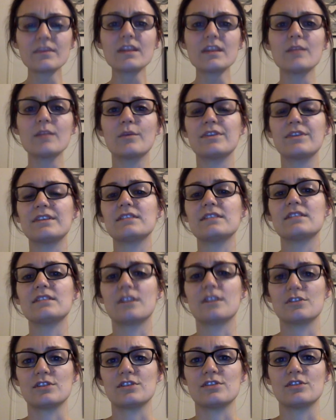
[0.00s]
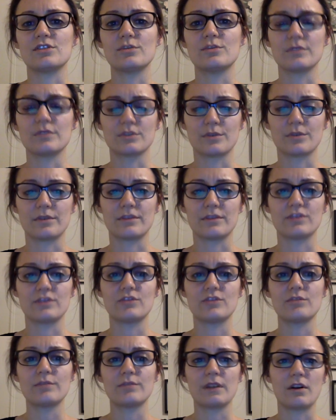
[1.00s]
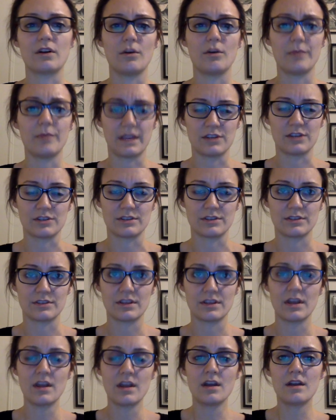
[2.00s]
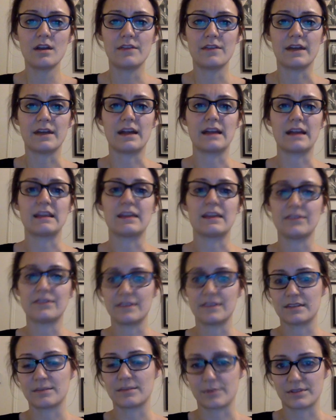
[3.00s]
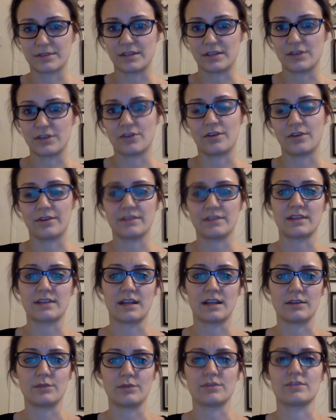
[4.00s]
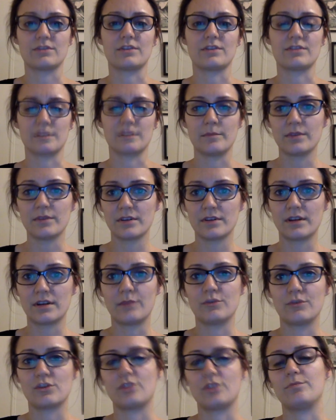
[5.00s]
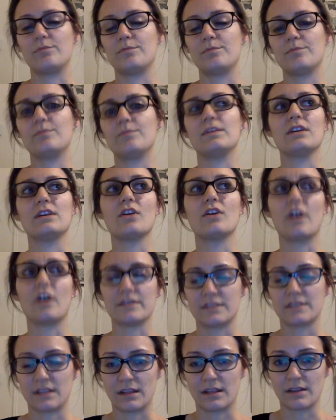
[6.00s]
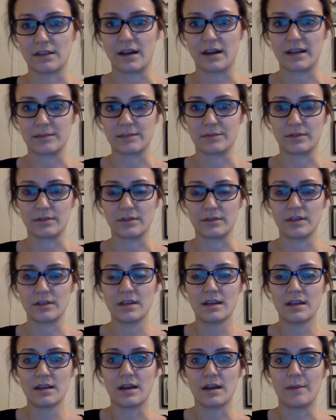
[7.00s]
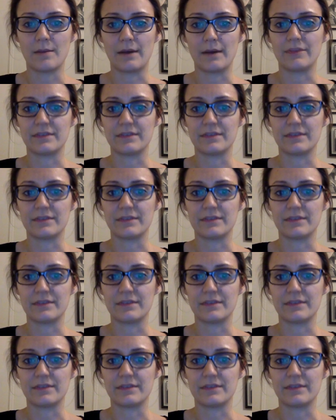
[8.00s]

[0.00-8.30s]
And what these DRGs do is sort of assume that all patients that get this procedure or this diagnosis are similar and should be costing the hospital about